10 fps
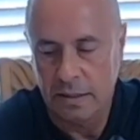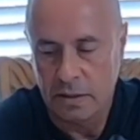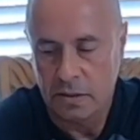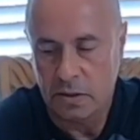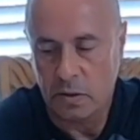
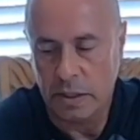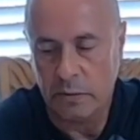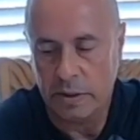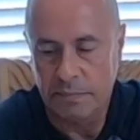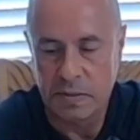So
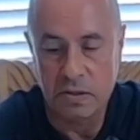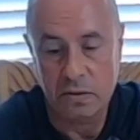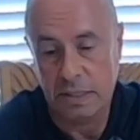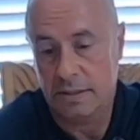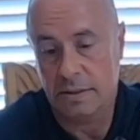anyway, so
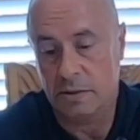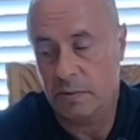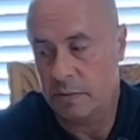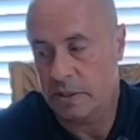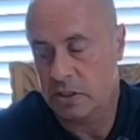that's
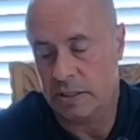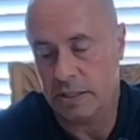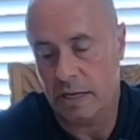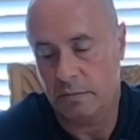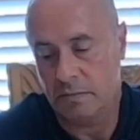pretty much it.
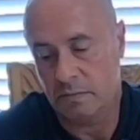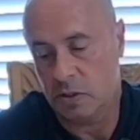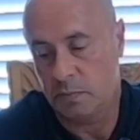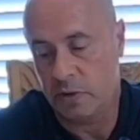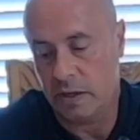Now
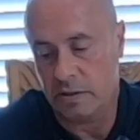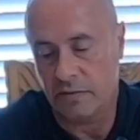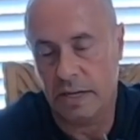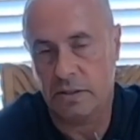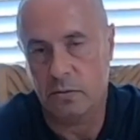just put it on the
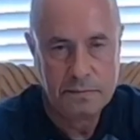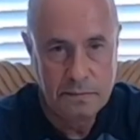visor.